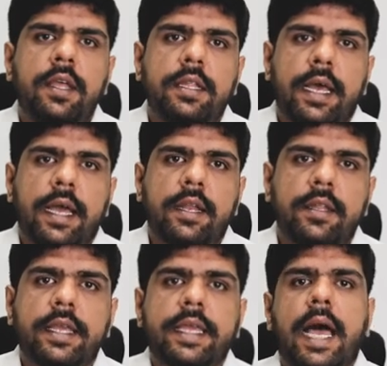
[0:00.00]
that
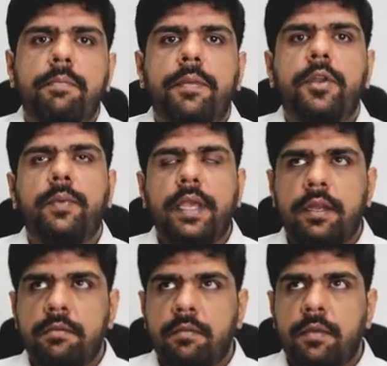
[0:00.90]
the gap
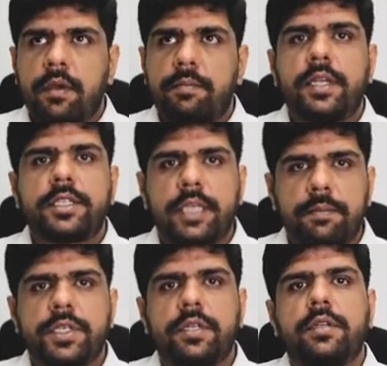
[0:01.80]
between
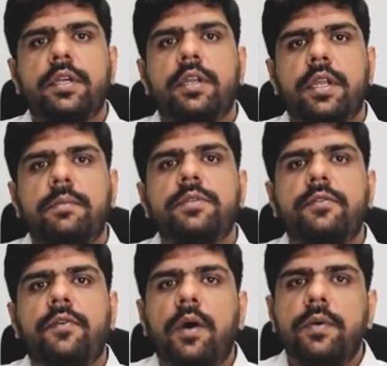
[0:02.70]
perception in terms
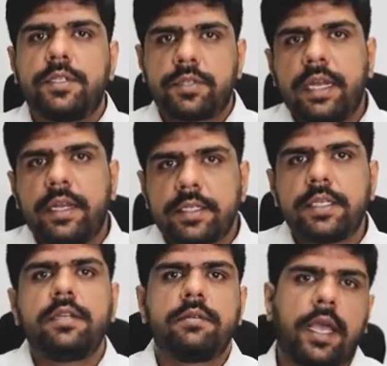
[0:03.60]
of how Israel is
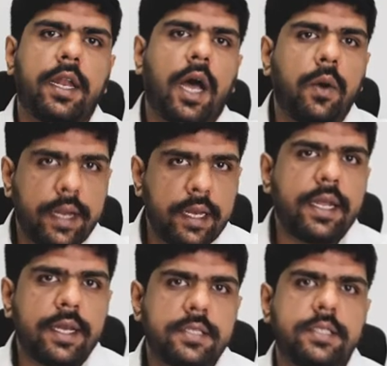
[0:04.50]
seen and how
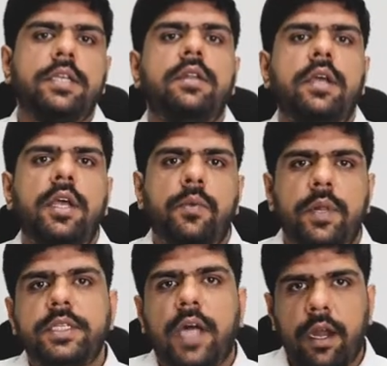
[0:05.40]
India is seen will
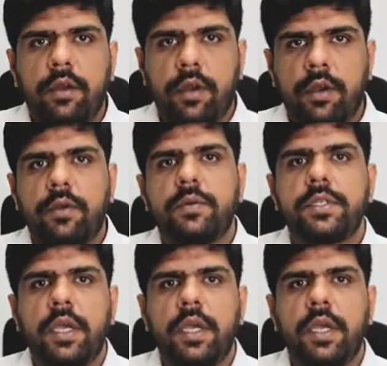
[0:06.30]
start to reduce.